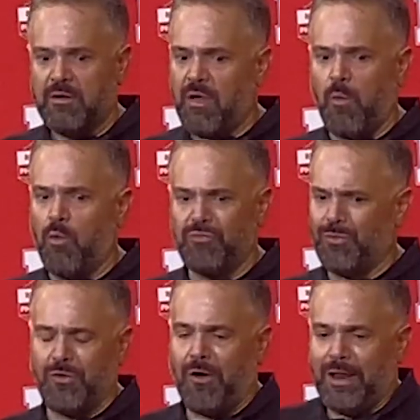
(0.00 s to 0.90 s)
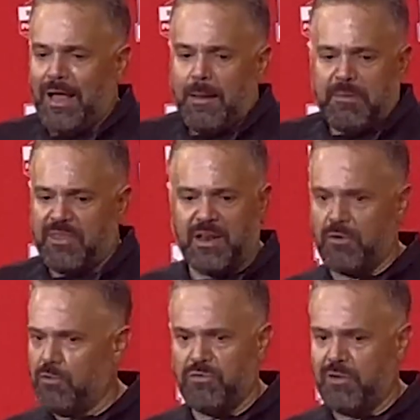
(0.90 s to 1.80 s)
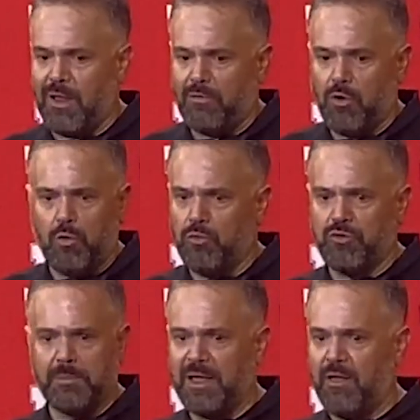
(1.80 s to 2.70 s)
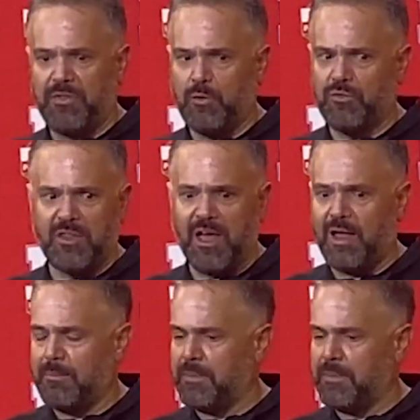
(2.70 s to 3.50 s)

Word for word: I won't talk any hypotheticals. You know, I don't know who's going to be healthy, who's not.